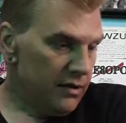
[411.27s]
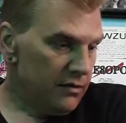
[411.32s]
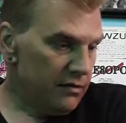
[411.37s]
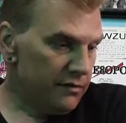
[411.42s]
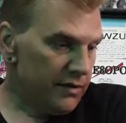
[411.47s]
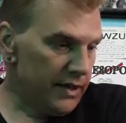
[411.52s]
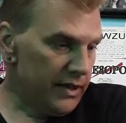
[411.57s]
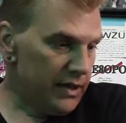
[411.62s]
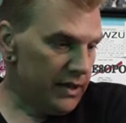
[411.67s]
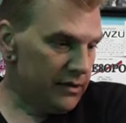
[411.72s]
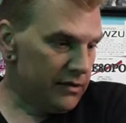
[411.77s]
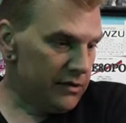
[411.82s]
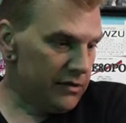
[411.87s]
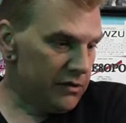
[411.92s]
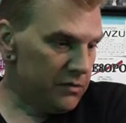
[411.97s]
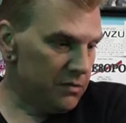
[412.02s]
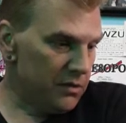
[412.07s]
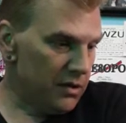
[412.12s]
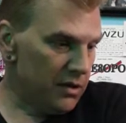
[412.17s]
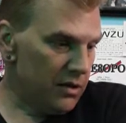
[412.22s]
If I get
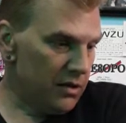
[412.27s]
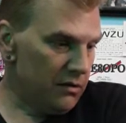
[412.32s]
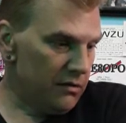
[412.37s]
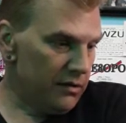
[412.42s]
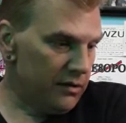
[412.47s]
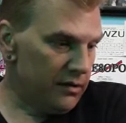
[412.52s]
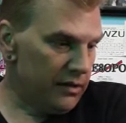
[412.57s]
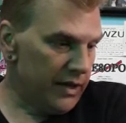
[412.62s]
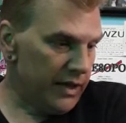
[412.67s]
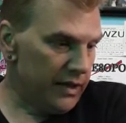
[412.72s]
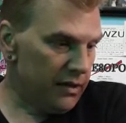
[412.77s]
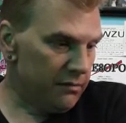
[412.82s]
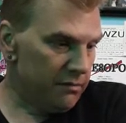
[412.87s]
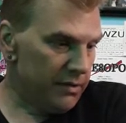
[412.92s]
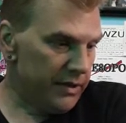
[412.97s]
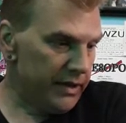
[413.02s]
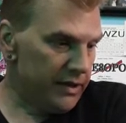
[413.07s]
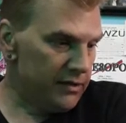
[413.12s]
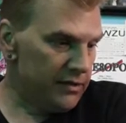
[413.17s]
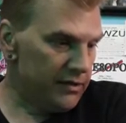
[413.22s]
this one going, I could
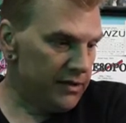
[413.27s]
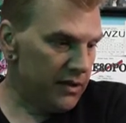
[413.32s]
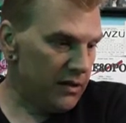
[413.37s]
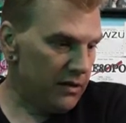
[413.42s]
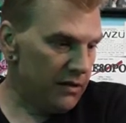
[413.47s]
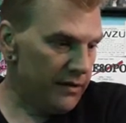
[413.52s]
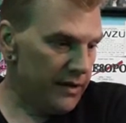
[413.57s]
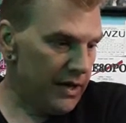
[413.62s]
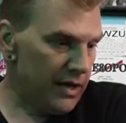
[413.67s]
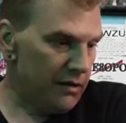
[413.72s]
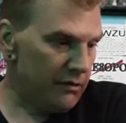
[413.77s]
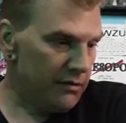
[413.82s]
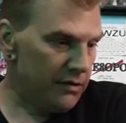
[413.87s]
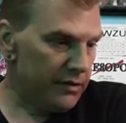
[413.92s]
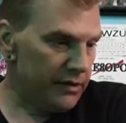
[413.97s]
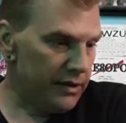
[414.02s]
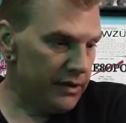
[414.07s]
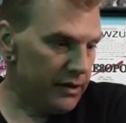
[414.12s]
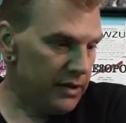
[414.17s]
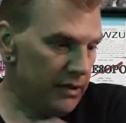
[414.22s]
probably sell that
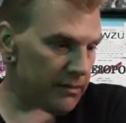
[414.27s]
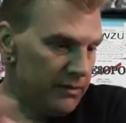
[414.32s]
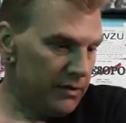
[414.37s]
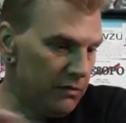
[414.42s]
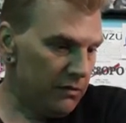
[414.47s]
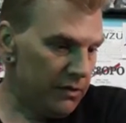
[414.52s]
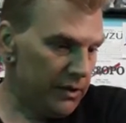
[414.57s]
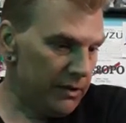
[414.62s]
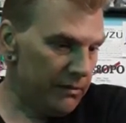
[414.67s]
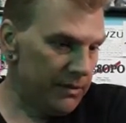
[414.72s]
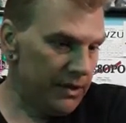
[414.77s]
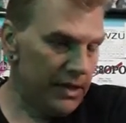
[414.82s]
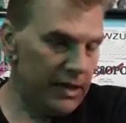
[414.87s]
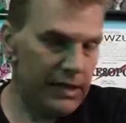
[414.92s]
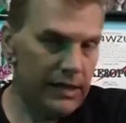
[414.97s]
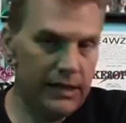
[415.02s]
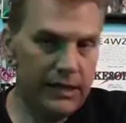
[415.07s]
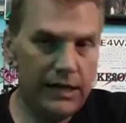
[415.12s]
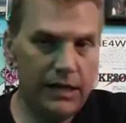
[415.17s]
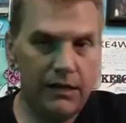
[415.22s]
one and keep the one I'm
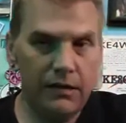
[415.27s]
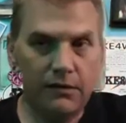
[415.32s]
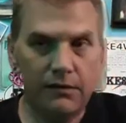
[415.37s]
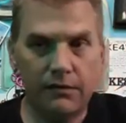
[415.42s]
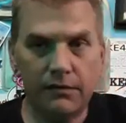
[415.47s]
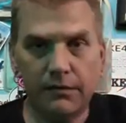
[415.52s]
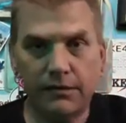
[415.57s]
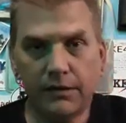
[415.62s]
getting now,